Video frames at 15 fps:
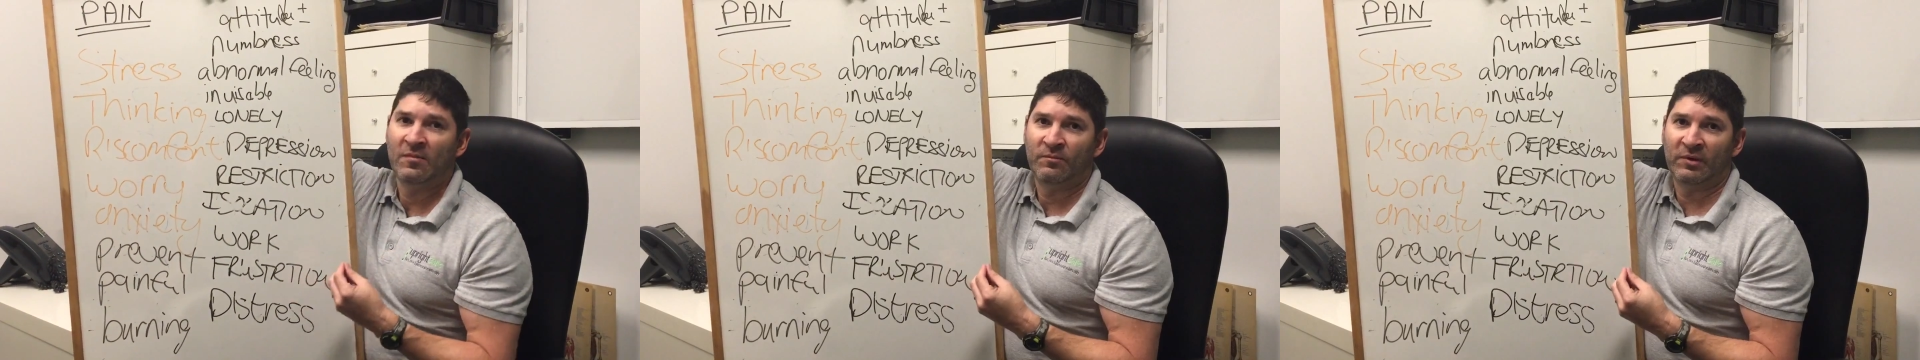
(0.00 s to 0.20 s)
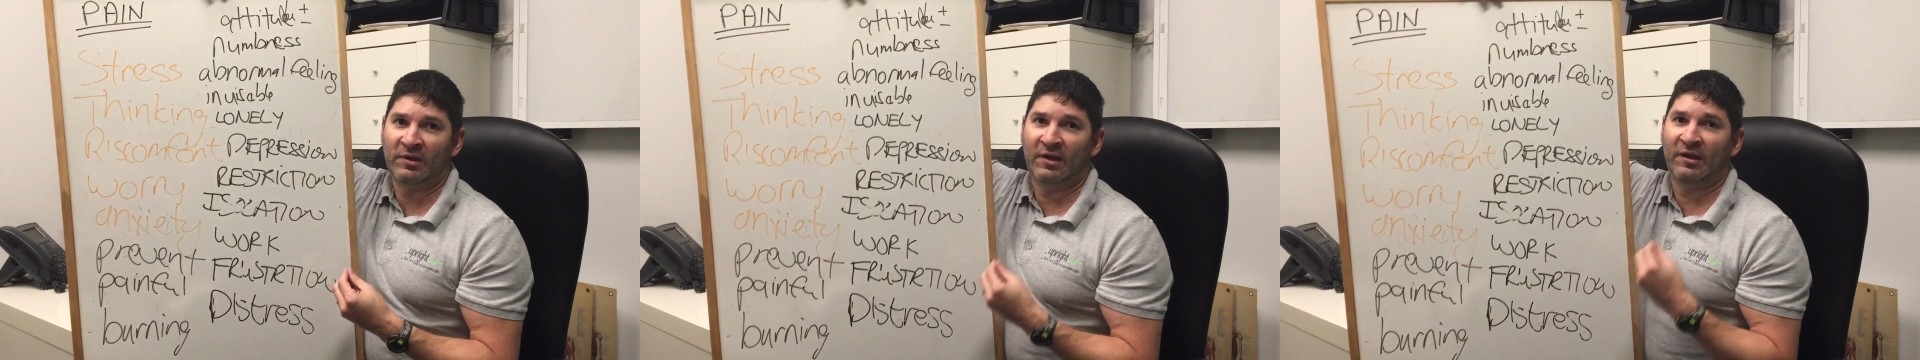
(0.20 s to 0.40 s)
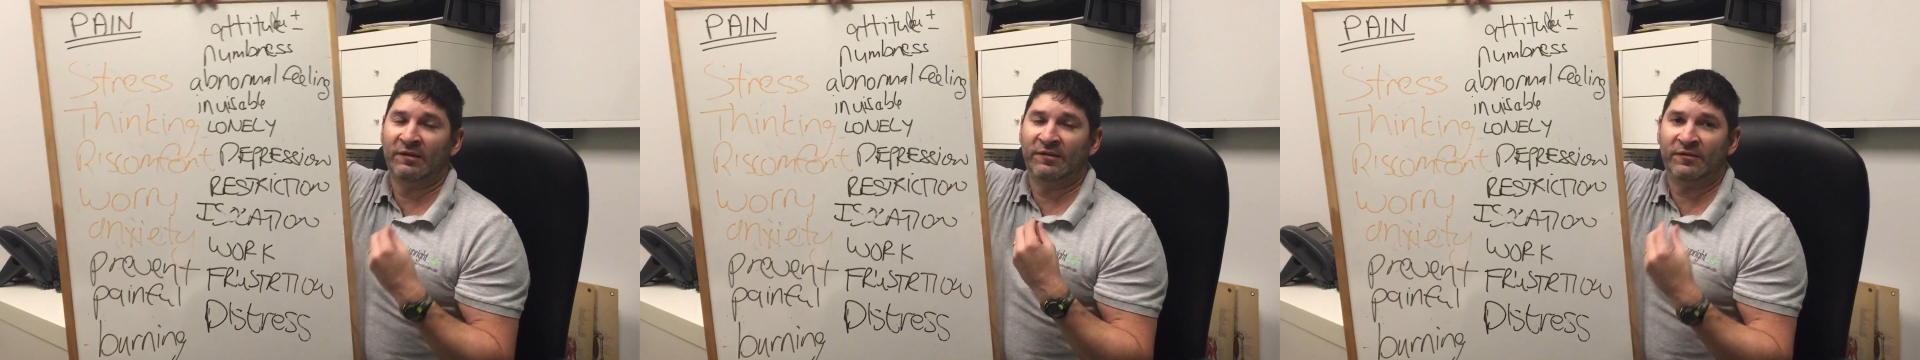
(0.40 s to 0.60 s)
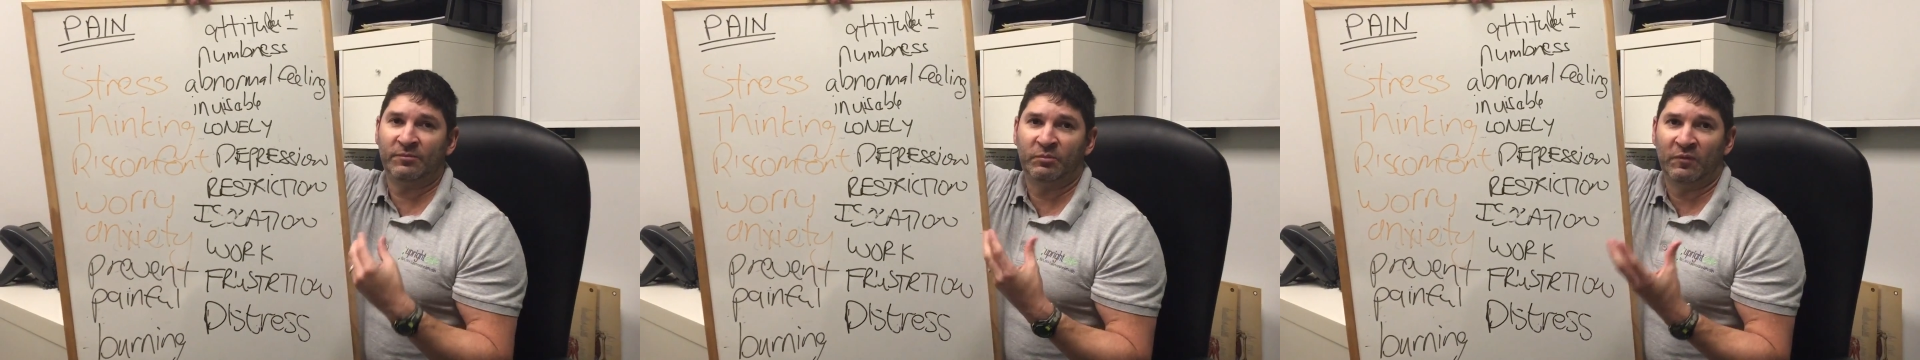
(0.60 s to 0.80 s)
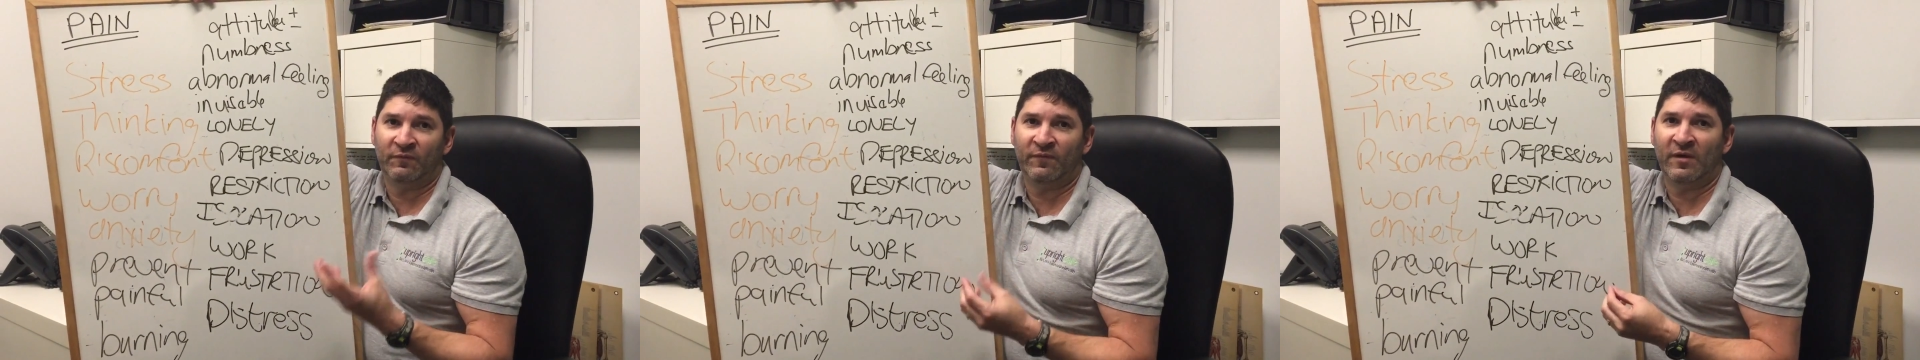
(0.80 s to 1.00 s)
but it has
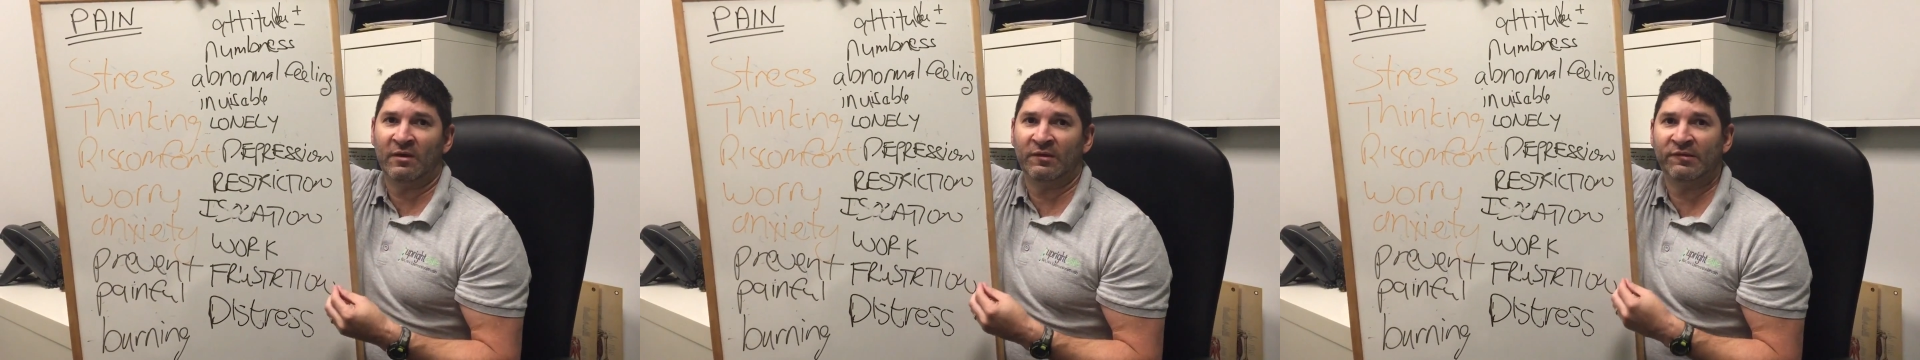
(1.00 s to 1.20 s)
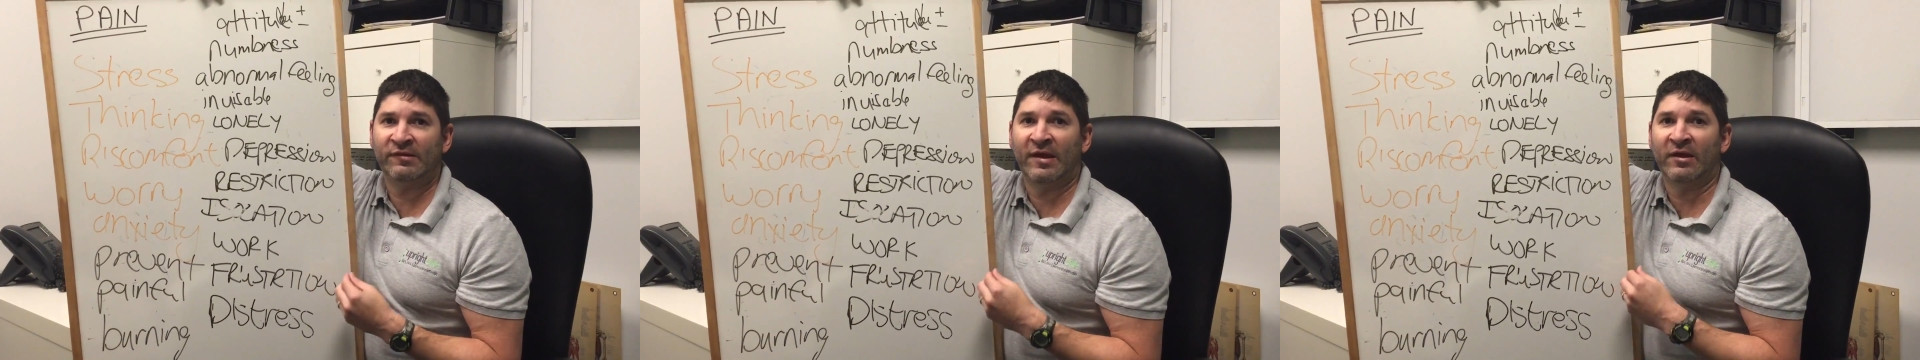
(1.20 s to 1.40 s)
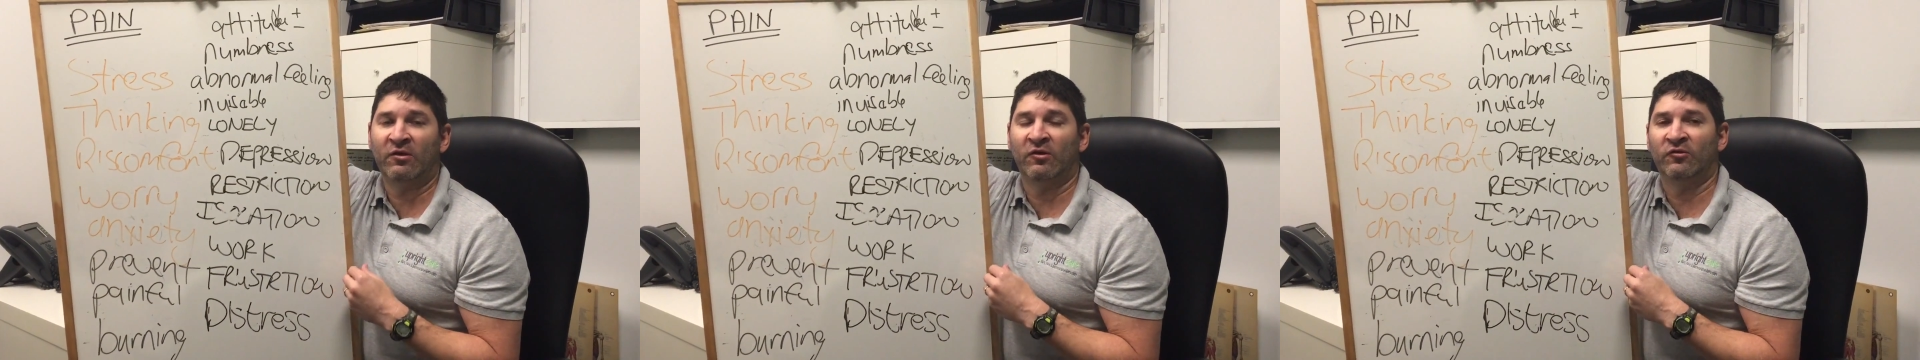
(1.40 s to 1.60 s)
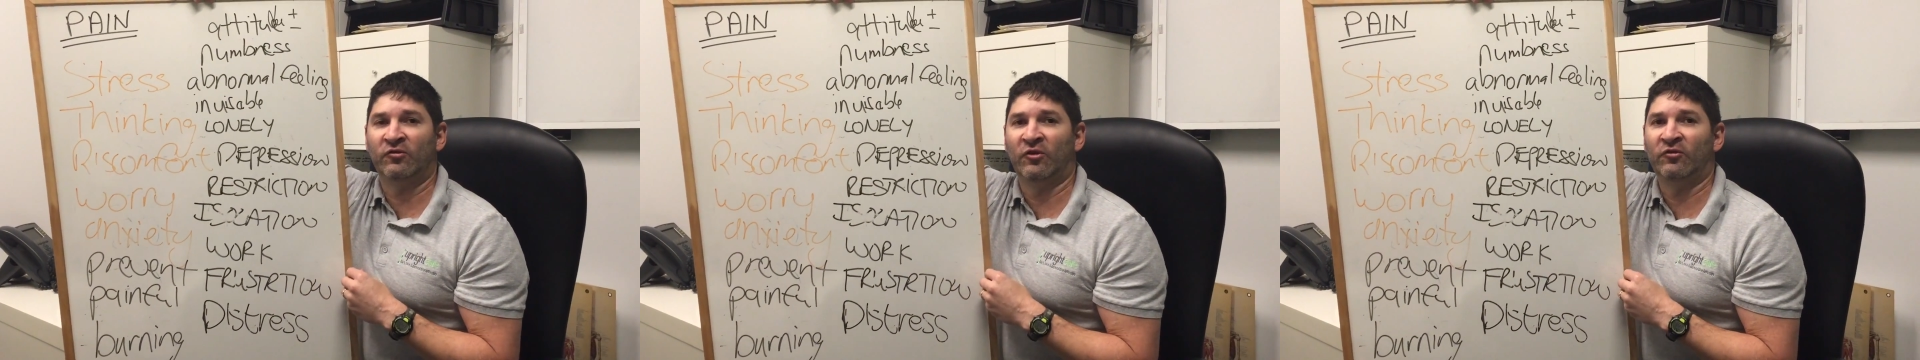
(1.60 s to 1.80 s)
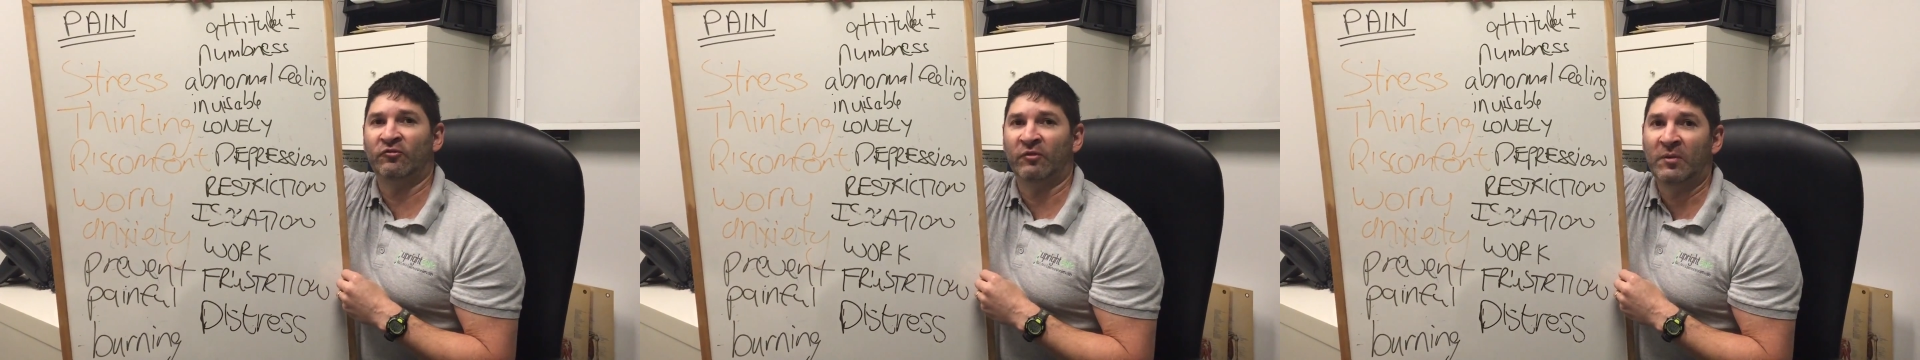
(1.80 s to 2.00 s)
profound
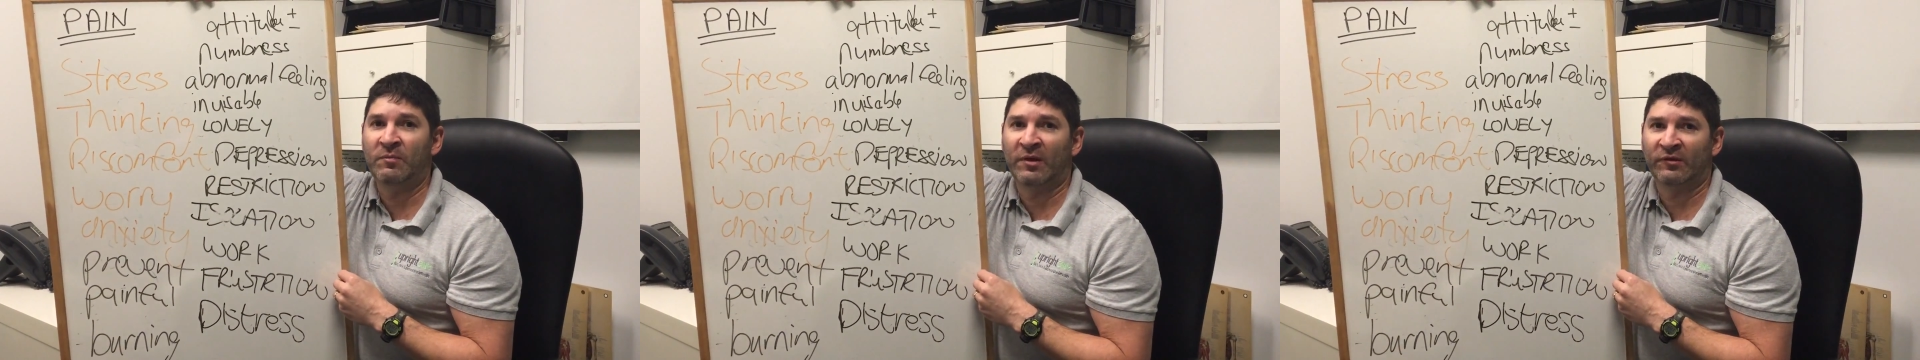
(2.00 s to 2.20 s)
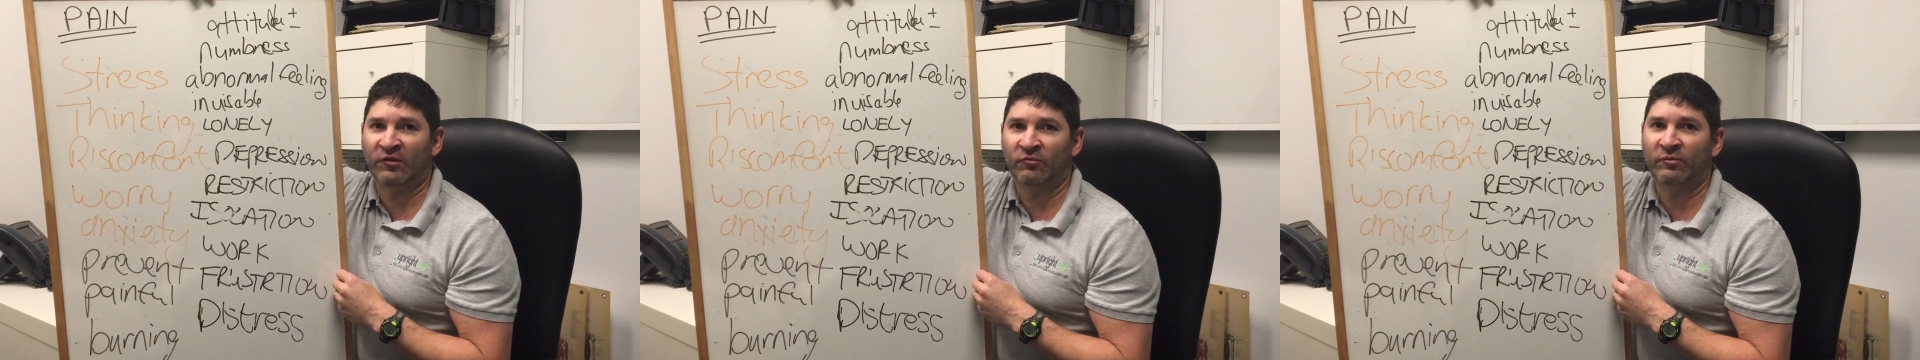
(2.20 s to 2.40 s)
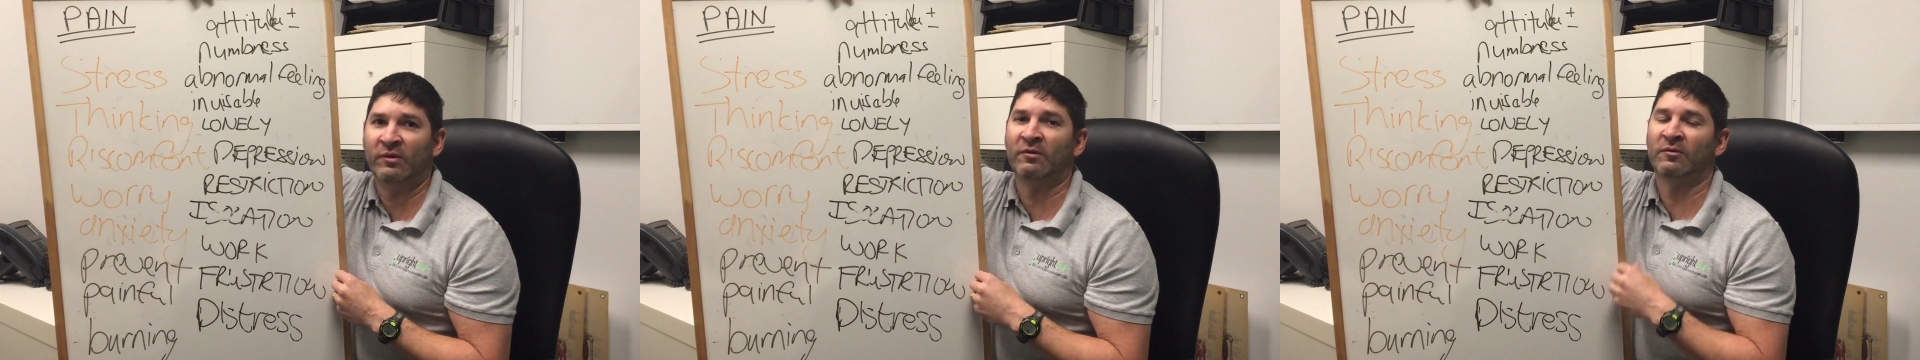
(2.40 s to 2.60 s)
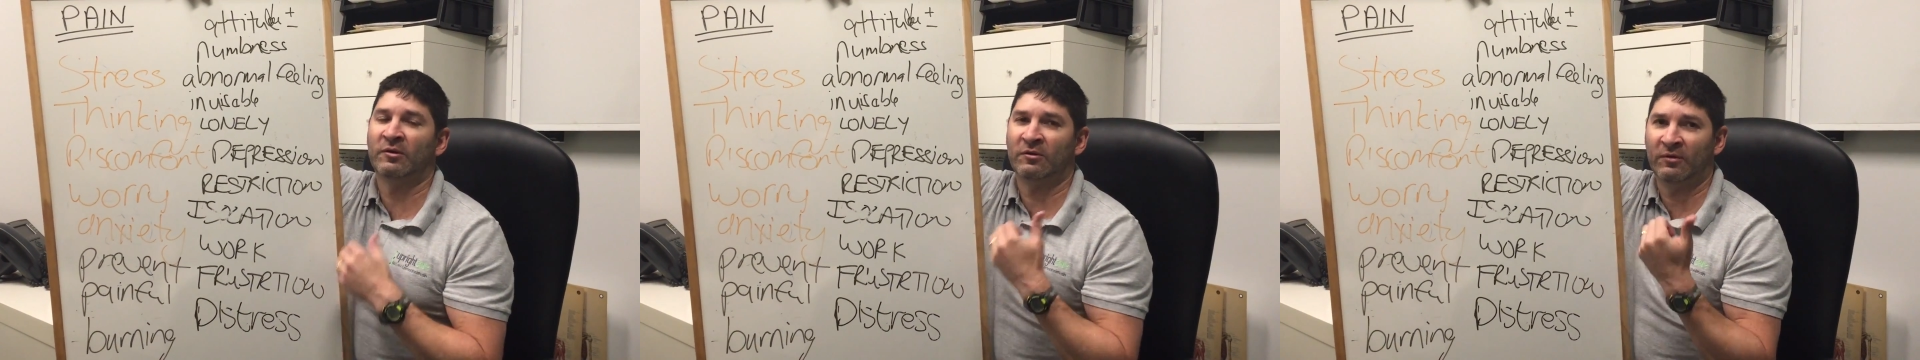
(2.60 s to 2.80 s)
psychosocial impact as well.